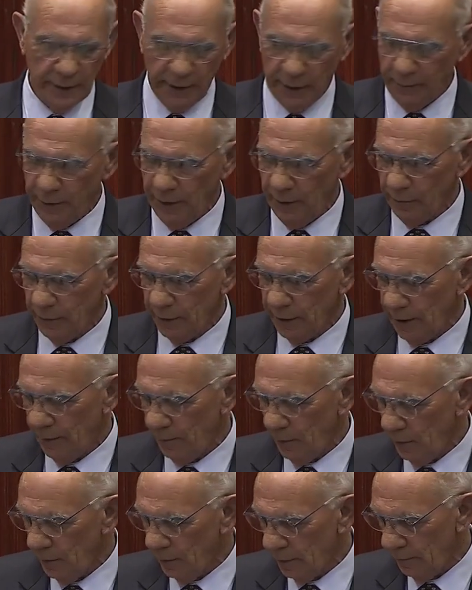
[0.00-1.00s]
other people to
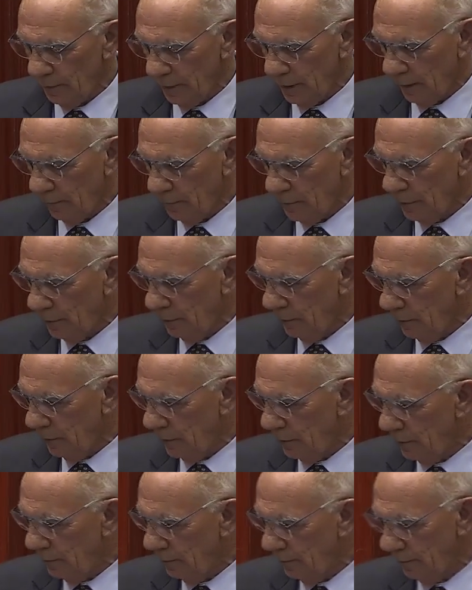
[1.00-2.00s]
come along and become
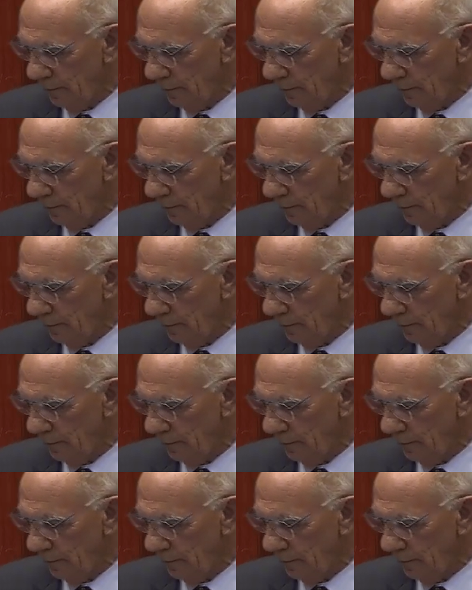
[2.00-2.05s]
students.